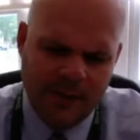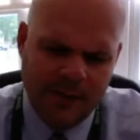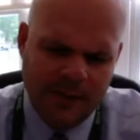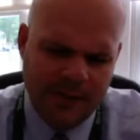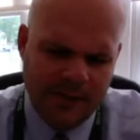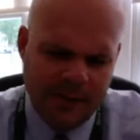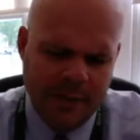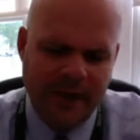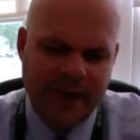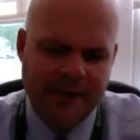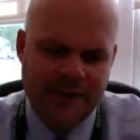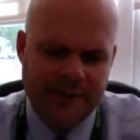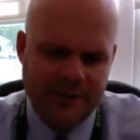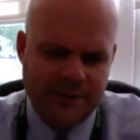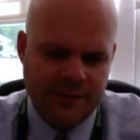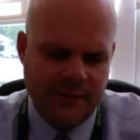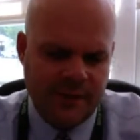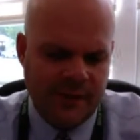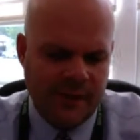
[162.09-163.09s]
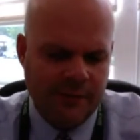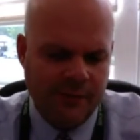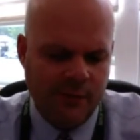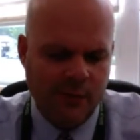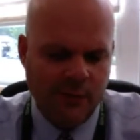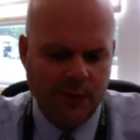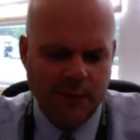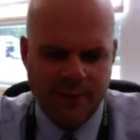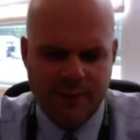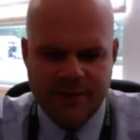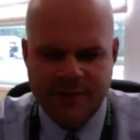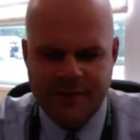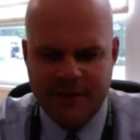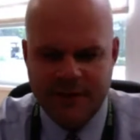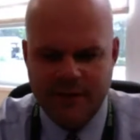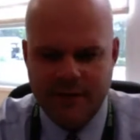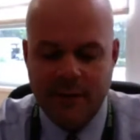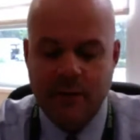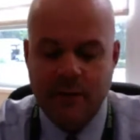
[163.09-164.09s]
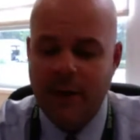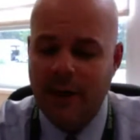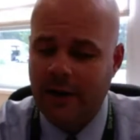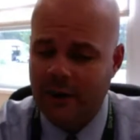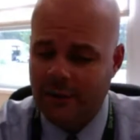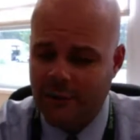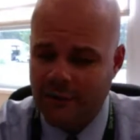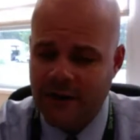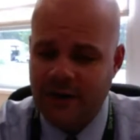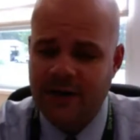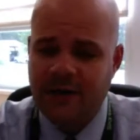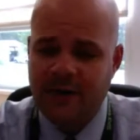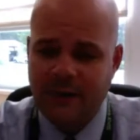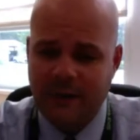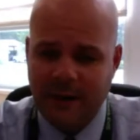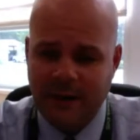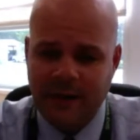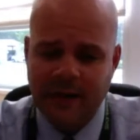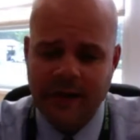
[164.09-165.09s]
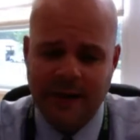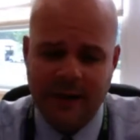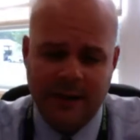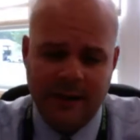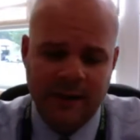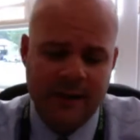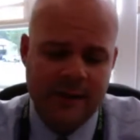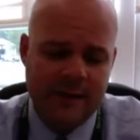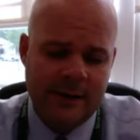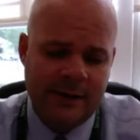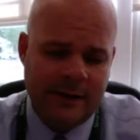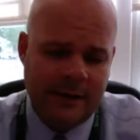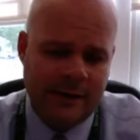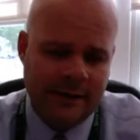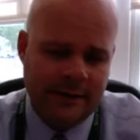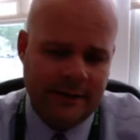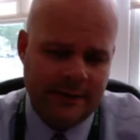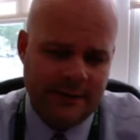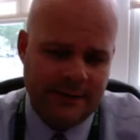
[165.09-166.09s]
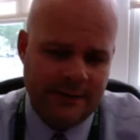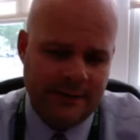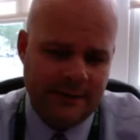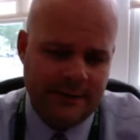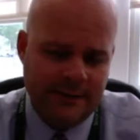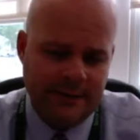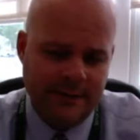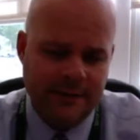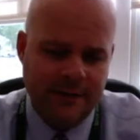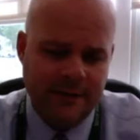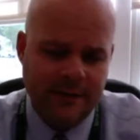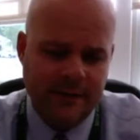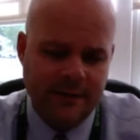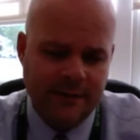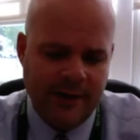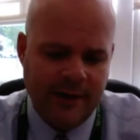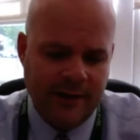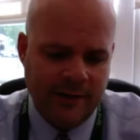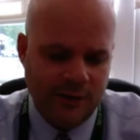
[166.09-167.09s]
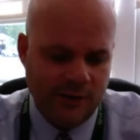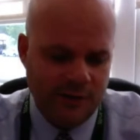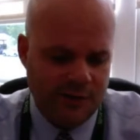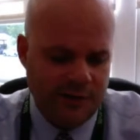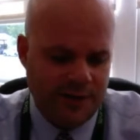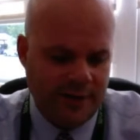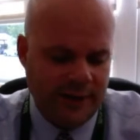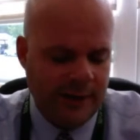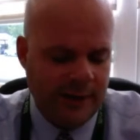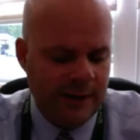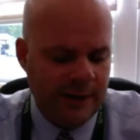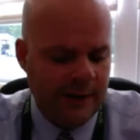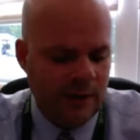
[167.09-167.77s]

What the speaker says: space so that everyone can be 6 feet apart, because we need to maintain our distance even in a fire drill setting.